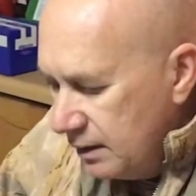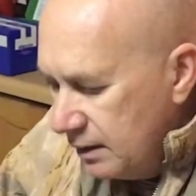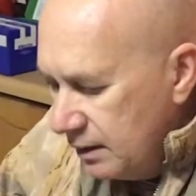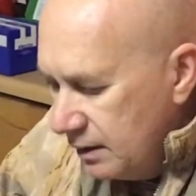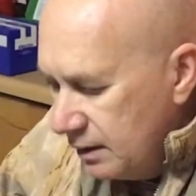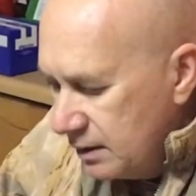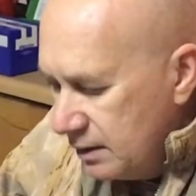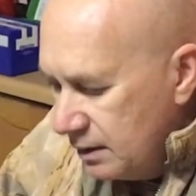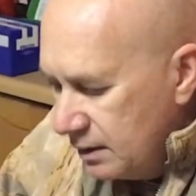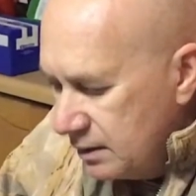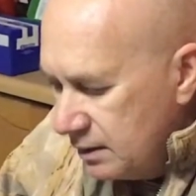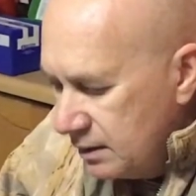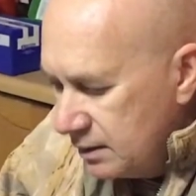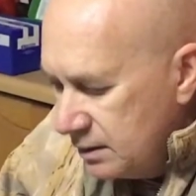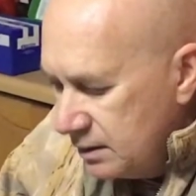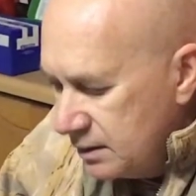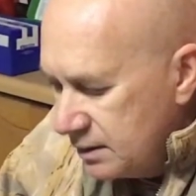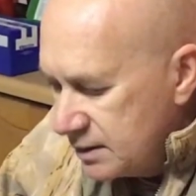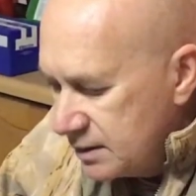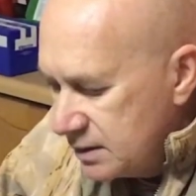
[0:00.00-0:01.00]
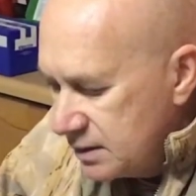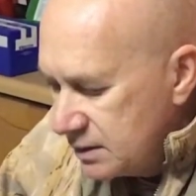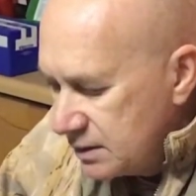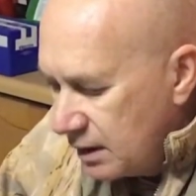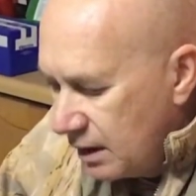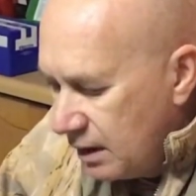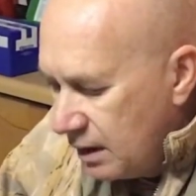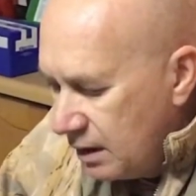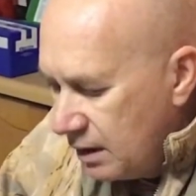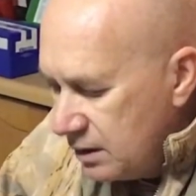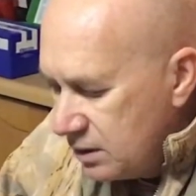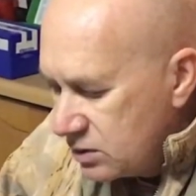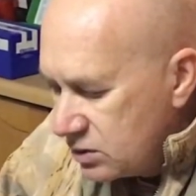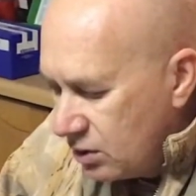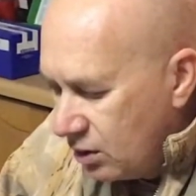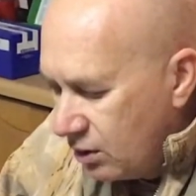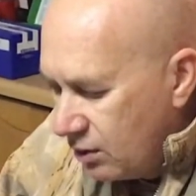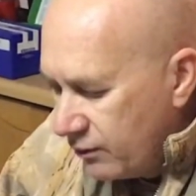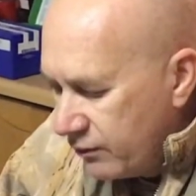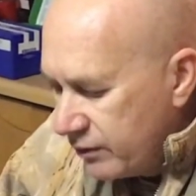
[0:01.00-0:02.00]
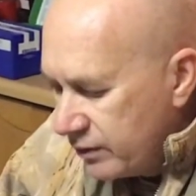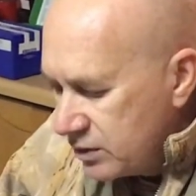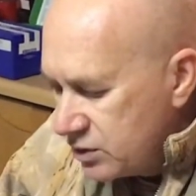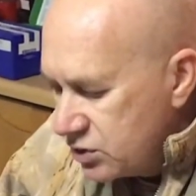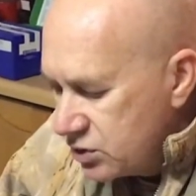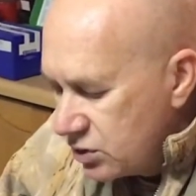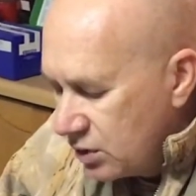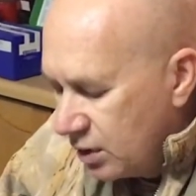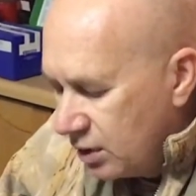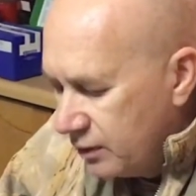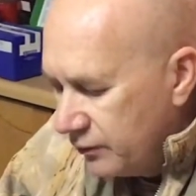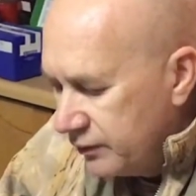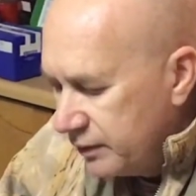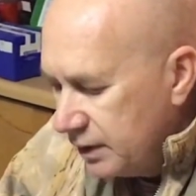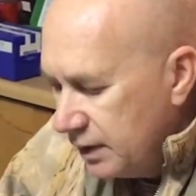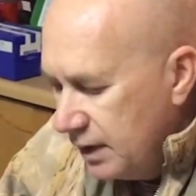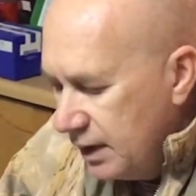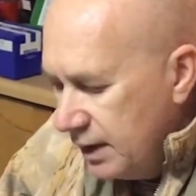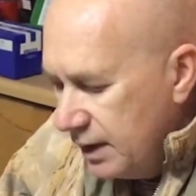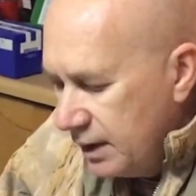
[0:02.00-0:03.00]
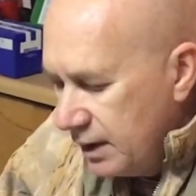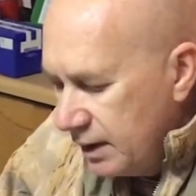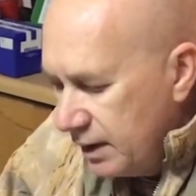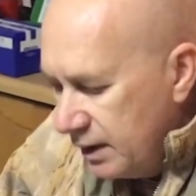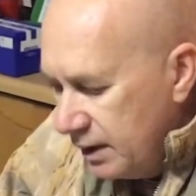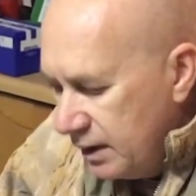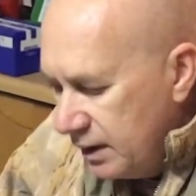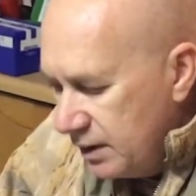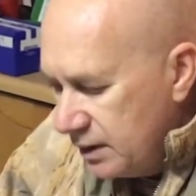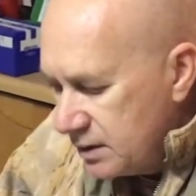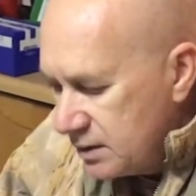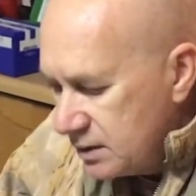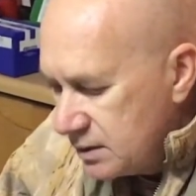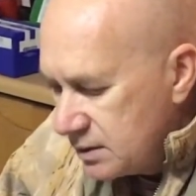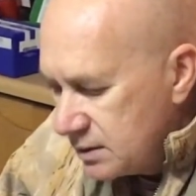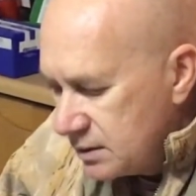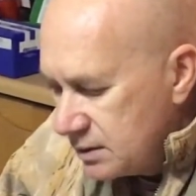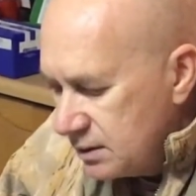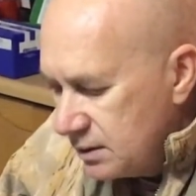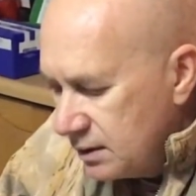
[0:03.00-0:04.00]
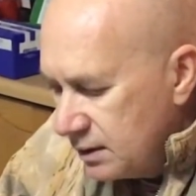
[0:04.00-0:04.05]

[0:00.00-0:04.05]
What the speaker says: The size of the shaft is